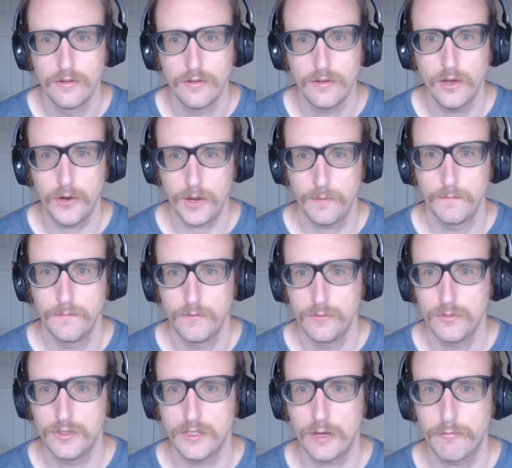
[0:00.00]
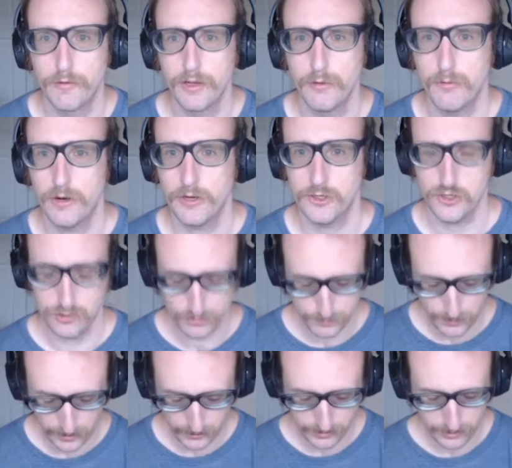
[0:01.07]
Okay, we definitely want to choose
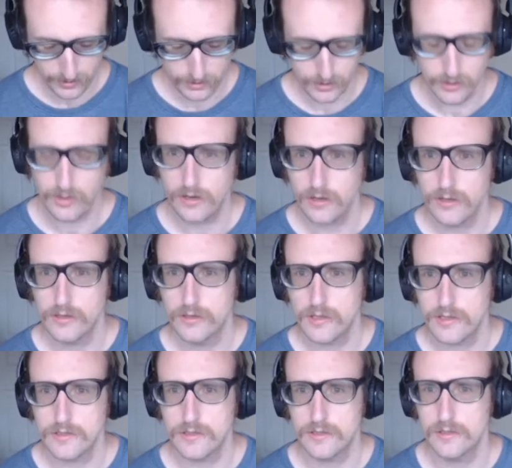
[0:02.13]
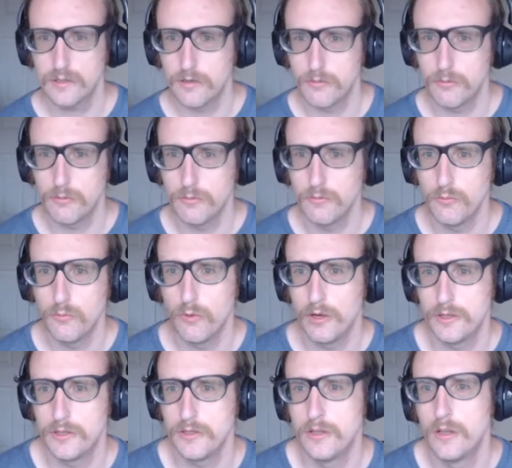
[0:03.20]
Python here. That's the
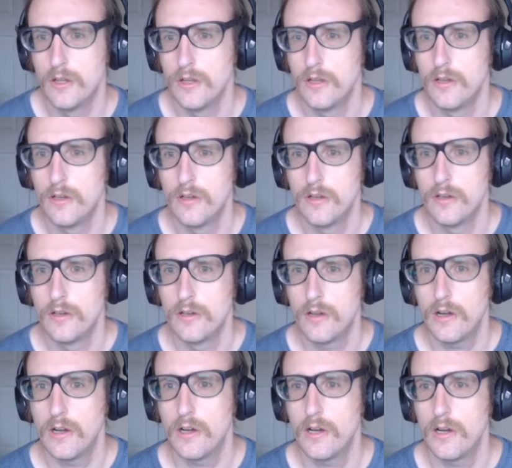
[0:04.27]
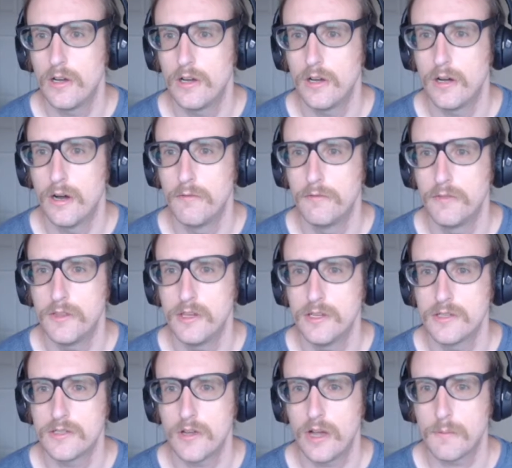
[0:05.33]
one of
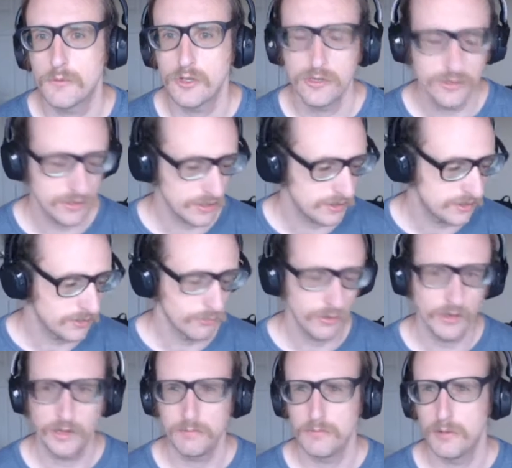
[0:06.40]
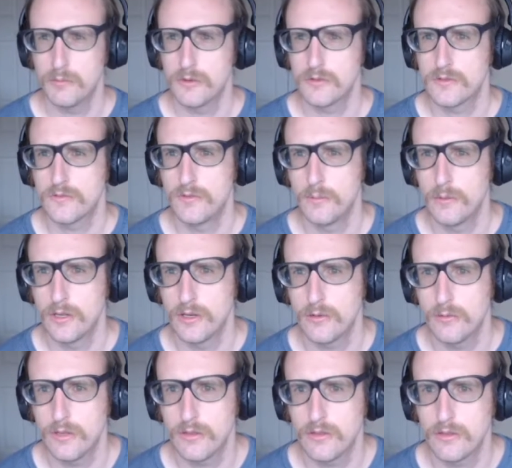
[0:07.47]
these options. That's the one I'm the most familiar
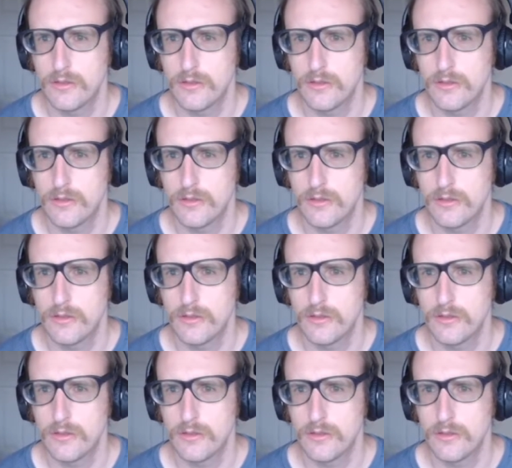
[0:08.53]
with.